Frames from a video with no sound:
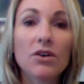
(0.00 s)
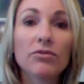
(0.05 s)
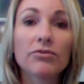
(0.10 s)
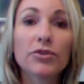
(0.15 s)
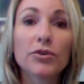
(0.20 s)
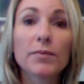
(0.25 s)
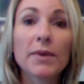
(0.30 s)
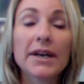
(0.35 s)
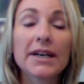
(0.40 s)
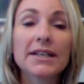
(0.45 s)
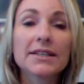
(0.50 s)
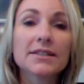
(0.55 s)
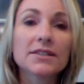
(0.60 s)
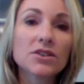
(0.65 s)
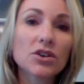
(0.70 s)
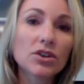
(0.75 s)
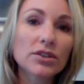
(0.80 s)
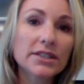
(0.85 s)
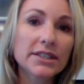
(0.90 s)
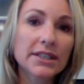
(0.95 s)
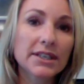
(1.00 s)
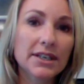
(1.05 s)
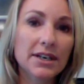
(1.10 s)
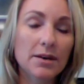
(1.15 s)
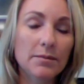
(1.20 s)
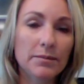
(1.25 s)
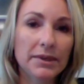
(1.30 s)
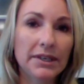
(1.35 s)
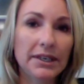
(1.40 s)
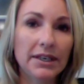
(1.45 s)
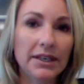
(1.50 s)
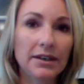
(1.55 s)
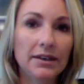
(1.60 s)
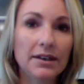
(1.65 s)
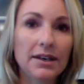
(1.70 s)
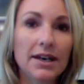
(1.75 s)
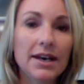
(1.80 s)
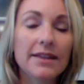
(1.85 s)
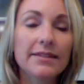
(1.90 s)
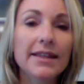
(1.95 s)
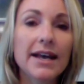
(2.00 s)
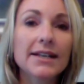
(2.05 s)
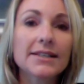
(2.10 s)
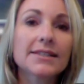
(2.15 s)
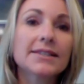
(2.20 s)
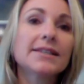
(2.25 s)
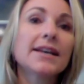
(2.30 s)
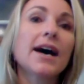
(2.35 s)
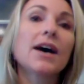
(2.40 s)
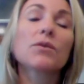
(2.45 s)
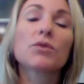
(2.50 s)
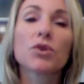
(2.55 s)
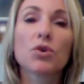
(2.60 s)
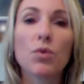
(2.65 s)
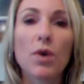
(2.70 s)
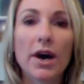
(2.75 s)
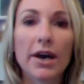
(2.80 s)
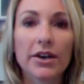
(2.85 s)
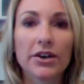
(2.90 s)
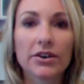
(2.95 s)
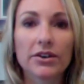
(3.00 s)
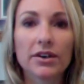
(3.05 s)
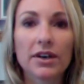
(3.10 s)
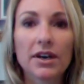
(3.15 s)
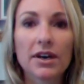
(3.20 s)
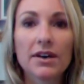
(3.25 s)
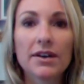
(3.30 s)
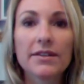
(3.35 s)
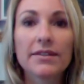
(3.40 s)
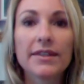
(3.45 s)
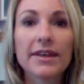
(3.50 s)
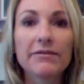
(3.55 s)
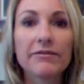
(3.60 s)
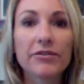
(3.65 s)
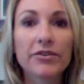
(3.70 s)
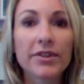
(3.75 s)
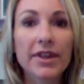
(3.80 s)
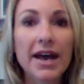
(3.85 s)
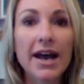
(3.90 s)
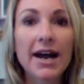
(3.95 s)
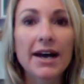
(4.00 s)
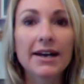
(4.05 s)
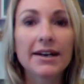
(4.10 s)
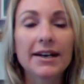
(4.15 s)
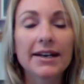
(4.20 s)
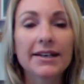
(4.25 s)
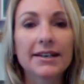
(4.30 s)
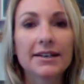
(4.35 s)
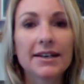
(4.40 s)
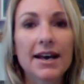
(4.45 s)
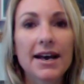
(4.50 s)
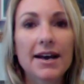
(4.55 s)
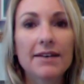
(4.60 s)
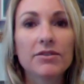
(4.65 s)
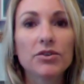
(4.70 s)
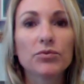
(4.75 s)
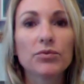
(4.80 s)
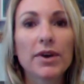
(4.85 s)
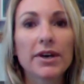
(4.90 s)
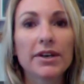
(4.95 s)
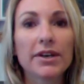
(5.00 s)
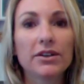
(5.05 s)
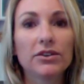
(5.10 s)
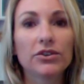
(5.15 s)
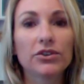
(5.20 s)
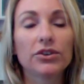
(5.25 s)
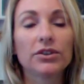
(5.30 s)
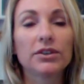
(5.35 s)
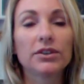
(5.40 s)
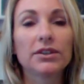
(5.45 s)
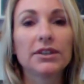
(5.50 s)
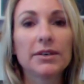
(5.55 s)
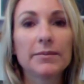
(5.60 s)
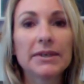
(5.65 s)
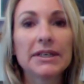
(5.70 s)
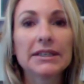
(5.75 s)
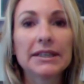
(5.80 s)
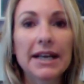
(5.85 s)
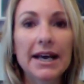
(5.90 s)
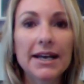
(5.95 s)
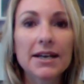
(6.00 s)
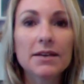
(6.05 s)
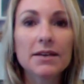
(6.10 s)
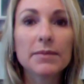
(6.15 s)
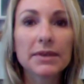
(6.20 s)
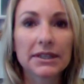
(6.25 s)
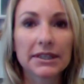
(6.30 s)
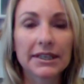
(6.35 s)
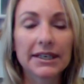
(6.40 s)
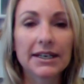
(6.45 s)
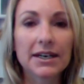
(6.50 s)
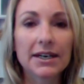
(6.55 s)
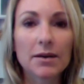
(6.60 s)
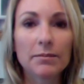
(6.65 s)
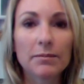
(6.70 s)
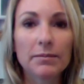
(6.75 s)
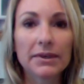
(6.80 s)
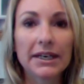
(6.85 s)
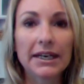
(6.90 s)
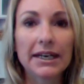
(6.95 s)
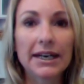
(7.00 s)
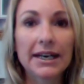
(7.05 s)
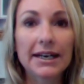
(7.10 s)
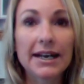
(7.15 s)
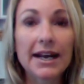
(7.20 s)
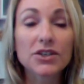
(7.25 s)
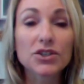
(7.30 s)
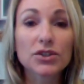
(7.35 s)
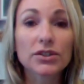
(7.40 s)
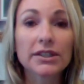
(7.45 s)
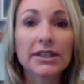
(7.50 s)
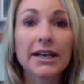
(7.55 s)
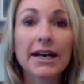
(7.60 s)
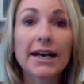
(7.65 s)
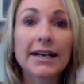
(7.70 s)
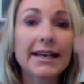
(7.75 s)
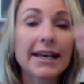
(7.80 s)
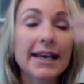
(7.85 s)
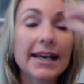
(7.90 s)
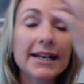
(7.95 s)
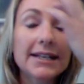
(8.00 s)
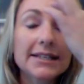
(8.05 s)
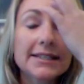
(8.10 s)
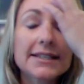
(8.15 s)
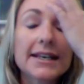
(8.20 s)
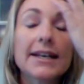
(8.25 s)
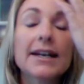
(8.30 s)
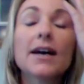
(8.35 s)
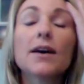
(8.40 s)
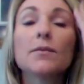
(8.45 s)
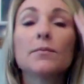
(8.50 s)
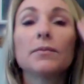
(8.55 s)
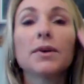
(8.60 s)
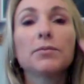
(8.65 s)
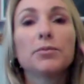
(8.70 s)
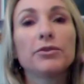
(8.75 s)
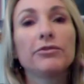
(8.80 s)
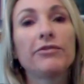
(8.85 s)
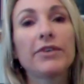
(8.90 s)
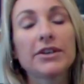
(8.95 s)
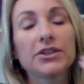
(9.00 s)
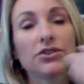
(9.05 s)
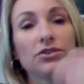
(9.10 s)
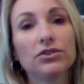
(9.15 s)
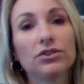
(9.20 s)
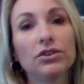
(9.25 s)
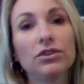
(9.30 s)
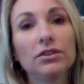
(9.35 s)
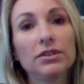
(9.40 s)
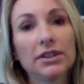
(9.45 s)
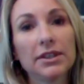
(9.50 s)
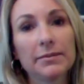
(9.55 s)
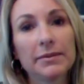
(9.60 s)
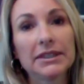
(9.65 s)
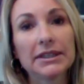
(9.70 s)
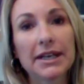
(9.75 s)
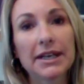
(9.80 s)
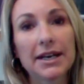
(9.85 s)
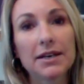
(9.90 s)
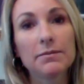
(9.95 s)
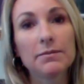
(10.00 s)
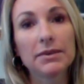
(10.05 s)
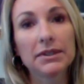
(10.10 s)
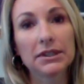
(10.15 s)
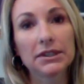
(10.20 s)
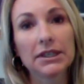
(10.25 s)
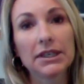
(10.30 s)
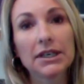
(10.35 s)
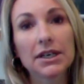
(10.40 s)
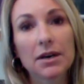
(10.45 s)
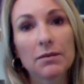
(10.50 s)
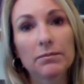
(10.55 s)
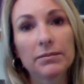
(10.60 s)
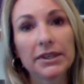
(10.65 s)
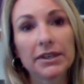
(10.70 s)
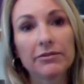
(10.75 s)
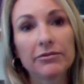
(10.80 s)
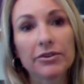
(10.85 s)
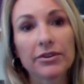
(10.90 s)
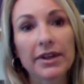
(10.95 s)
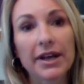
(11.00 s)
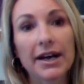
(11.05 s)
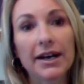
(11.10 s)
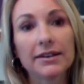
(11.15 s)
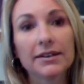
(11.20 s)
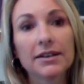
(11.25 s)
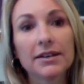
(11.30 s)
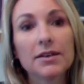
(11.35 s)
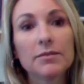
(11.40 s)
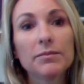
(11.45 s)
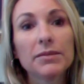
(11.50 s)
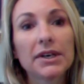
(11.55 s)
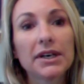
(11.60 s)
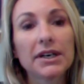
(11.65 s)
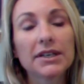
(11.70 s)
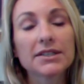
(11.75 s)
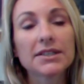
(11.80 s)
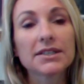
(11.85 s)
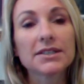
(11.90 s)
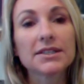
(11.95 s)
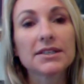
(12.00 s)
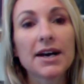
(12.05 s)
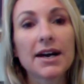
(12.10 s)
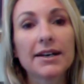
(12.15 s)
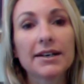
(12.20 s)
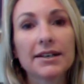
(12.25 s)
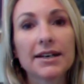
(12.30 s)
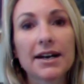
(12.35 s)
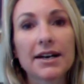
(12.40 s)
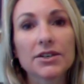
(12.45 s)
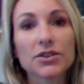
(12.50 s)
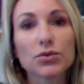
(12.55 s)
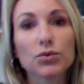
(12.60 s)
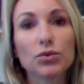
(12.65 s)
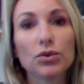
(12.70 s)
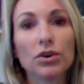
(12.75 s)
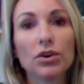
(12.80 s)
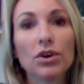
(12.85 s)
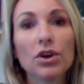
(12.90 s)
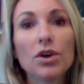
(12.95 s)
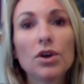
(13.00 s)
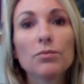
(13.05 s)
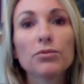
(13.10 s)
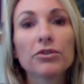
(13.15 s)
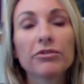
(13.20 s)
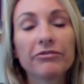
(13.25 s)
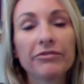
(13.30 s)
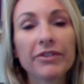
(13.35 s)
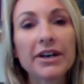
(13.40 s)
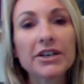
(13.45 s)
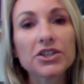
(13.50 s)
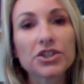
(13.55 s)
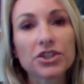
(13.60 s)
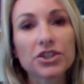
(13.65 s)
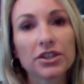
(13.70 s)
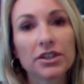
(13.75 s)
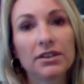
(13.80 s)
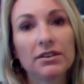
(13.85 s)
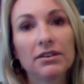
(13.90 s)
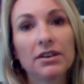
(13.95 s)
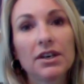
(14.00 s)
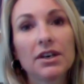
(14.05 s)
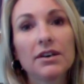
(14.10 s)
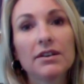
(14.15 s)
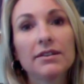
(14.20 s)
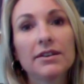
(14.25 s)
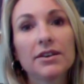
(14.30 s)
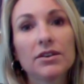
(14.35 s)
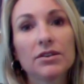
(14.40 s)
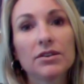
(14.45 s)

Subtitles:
Now, for my consulting company, that's not required. That for that, I can have a regular limited liability company. And actually, I can't set up a professional limited liability company for that because it's not an actual profession